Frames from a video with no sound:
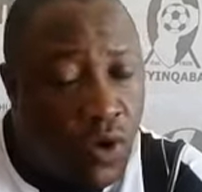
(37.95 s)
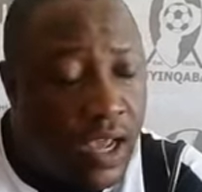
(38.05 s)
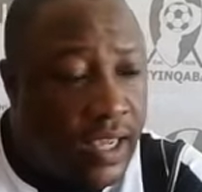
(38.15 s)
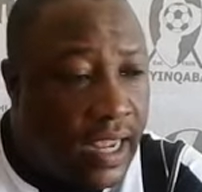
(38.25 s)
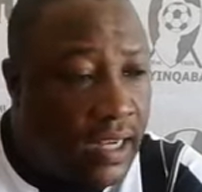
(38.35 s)

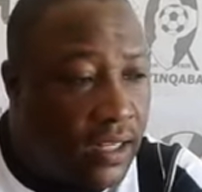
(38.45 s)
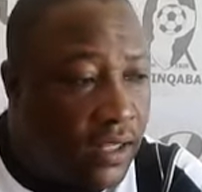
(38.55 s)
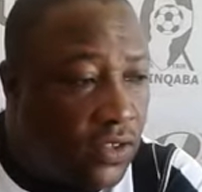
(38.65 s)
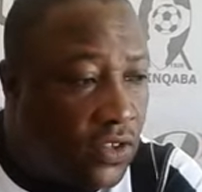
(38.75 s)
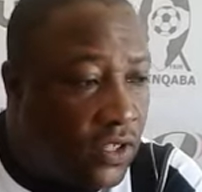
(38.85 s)
look again
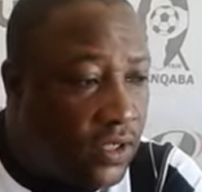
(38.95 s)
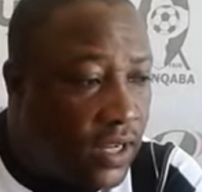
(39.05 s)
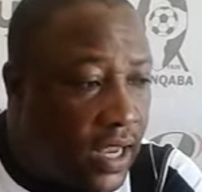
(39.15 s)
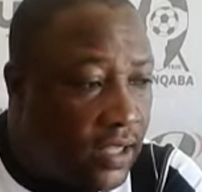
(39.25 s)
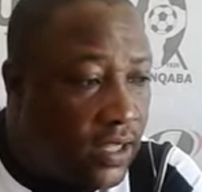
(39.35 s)
at the
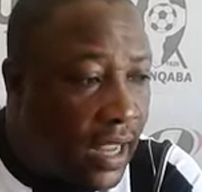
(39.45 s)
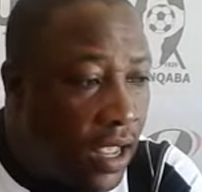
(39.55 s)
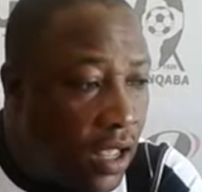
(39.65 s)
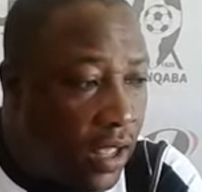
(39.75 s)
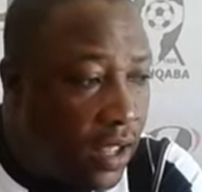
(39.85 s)
history last year,